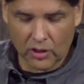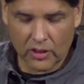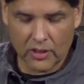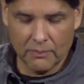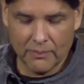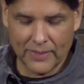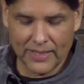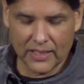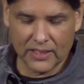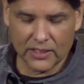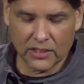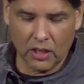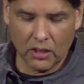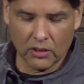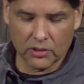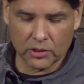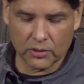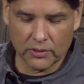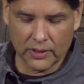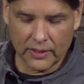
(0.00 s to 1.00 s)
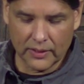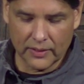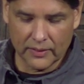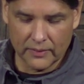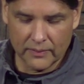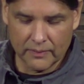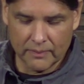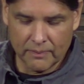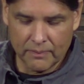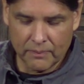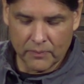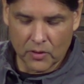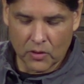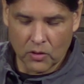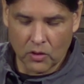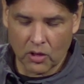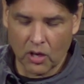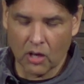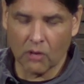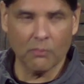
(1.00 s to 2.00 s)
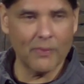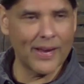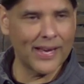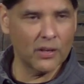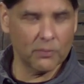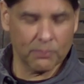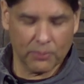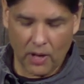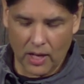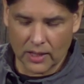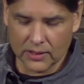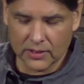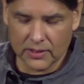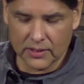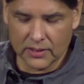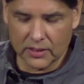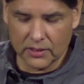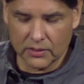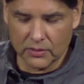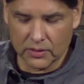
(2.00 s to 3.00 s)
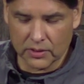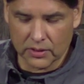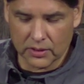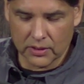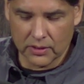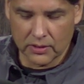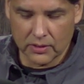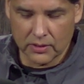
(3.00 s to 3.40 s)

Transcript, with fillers: commit adultery, or are male prostitutes,